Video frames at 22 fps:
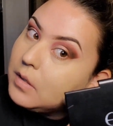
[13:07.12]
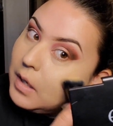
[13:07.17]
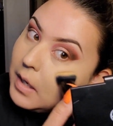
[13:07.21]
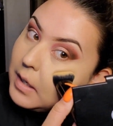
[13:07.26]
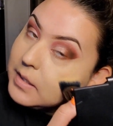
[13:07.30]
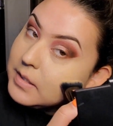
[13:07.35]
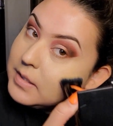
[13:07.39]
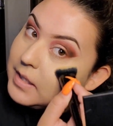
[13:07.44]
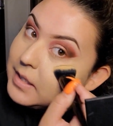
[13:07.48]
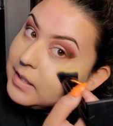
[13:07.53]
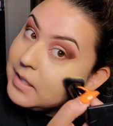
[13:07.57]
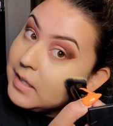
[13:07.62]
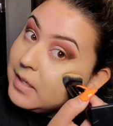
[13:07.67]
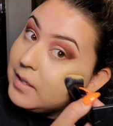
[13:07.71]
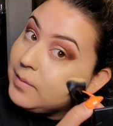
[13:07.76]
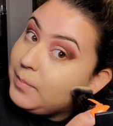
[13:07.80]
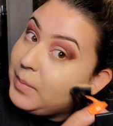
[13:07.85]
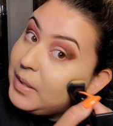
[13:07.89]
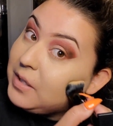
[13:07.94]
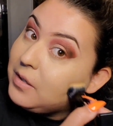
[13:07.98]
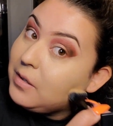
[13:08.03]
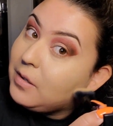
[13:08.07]
I say that
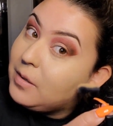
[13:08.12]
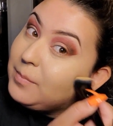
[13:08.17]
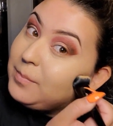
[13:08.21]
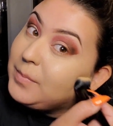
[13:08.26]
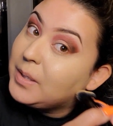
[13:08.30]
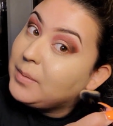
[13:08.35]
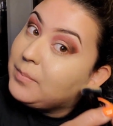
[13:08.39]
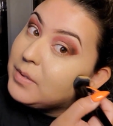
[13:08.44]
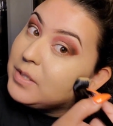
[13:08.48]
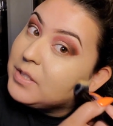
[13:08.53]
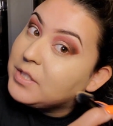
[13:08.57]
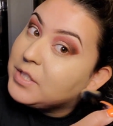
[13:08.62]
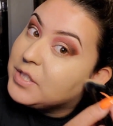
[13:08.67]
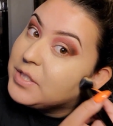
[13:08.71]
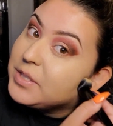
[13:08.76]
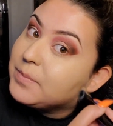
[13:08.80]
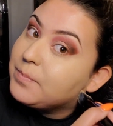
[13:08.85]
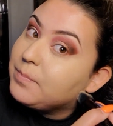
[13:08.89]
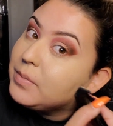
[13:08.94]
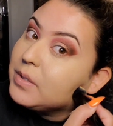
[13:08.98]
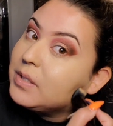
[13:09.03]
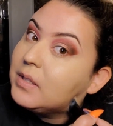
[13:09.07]
about all my brushes,
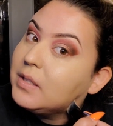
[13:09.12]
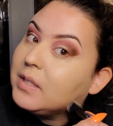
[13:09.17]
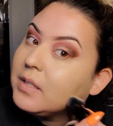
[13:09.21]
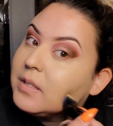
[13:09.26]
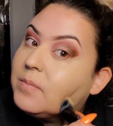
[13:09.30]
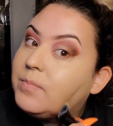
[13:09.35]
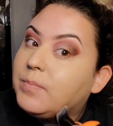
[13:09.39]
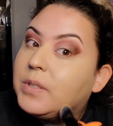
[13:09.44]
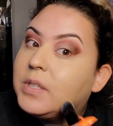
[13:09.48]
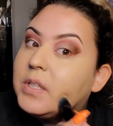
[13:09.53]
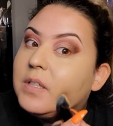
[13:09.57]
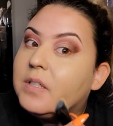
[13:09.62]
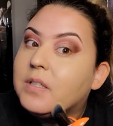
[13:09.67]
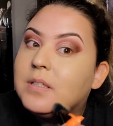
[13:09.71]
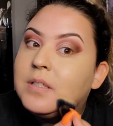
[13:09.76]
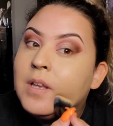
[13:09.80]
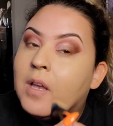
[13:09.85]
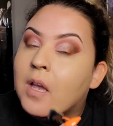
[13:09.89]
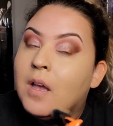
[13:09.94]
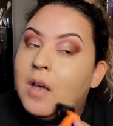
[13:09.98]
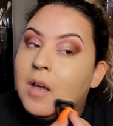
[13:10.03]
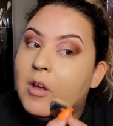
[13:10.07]
but that's because
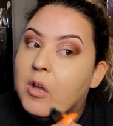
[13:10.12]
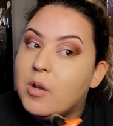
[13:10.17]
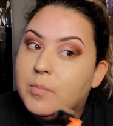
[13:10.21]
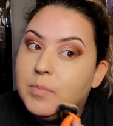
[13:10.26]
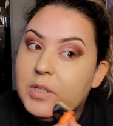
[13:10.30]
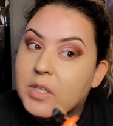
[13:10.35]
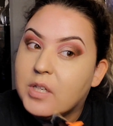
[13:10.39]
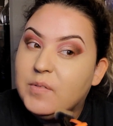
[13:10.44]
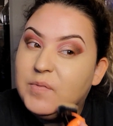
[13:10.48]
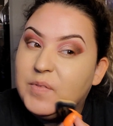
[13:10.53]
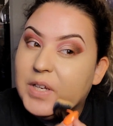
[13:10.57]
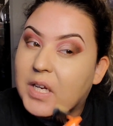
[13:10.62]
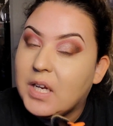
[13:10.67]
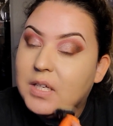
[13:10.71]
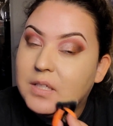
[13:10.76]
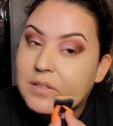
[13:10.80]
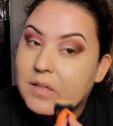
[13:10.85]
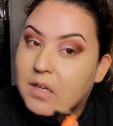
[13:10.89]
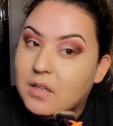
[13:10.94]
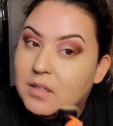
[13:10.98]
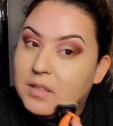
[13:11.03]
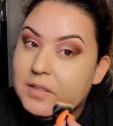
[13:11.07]
I'm gonna give you guys
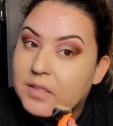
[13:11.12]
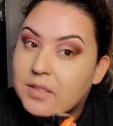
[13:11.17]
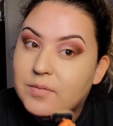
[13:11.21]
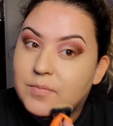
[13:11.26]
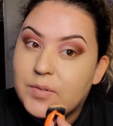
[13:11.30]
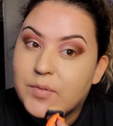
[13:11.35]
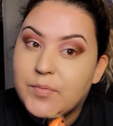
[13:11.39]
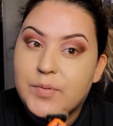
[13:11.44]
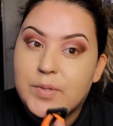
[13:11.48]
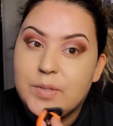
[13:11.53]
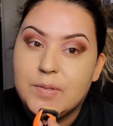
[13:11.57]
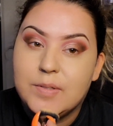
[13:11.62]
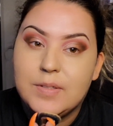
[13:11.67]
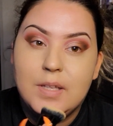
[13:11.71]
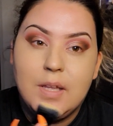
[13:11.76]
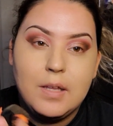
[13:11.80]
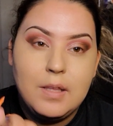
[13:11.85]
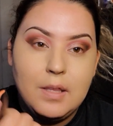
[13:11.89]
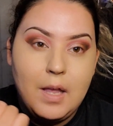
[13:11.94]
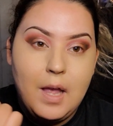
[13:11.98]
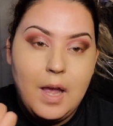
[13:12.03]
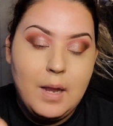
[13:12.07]
honest reviews.
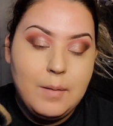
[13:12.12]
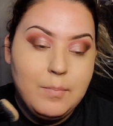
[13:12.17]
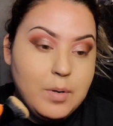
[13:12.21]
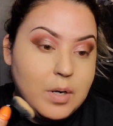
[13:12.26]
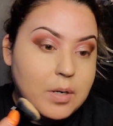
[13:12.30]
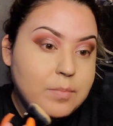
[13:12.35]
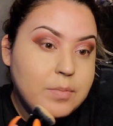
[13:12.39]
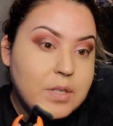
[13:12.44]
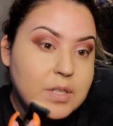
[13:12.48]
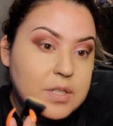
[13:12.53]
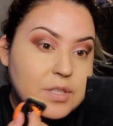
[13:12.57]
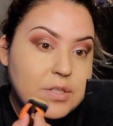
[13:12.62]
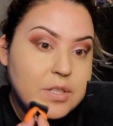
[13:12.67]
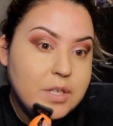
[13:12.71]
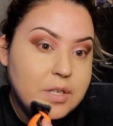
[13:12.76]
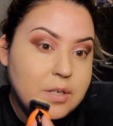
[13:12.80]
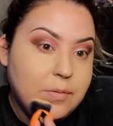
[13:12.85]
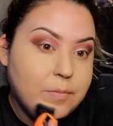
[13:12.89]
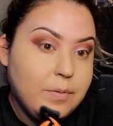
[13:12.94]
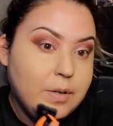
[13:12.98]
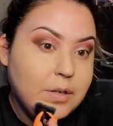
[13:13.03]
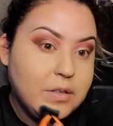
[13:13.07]
Like the eyebrow brush,
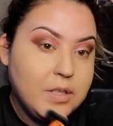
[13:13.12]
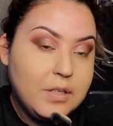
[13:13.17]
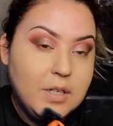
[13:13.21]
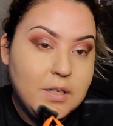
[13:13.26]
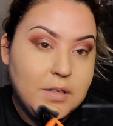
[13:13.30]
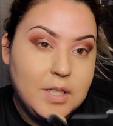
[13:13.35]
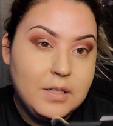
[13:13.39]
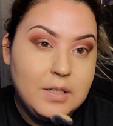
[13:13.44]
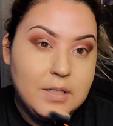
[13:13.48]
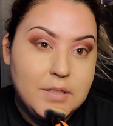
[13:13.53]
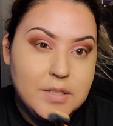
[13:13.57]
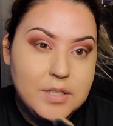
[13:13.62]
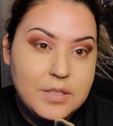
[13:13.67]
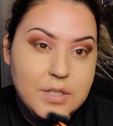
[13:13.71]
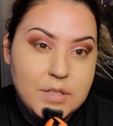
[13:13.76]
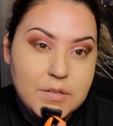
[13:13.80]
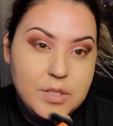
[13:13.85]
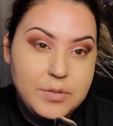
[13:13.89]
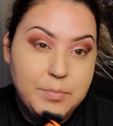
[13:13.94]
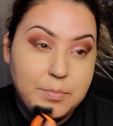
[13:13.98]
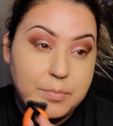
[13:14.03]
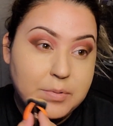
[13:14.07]
it worked good. It's
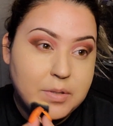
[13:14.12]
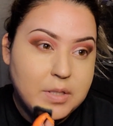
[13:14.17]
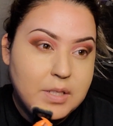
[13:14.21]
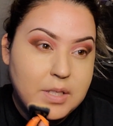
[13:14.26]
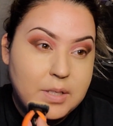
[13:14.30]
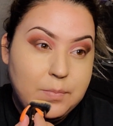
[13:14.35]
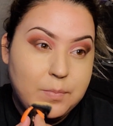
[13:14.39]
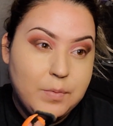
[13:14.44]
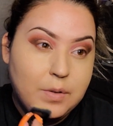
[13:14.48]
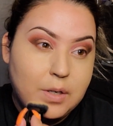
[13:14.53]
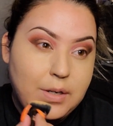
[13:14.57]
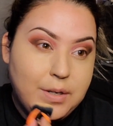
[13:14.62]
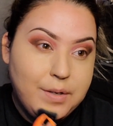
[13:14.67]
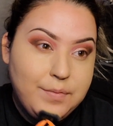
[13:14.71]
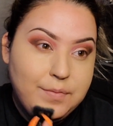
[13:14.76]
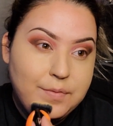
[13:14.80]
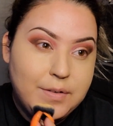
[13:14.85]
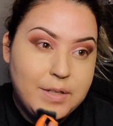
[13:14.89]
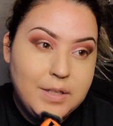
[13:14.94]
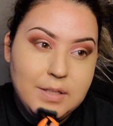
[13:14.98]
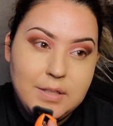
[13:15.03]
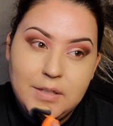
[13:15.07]
just really rough,
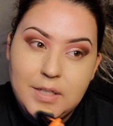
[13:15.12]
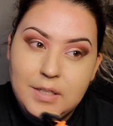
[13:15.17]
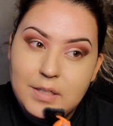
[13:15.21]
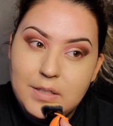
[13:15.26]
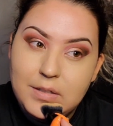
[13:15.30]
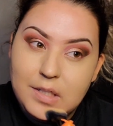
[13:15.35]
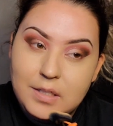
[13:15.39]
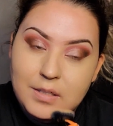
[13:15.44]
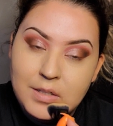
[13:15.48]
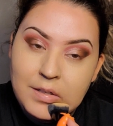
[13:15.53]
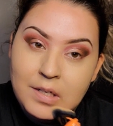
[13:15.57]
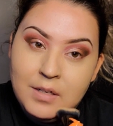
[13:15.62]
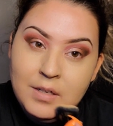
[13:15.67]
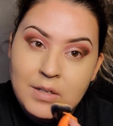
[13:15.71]
and then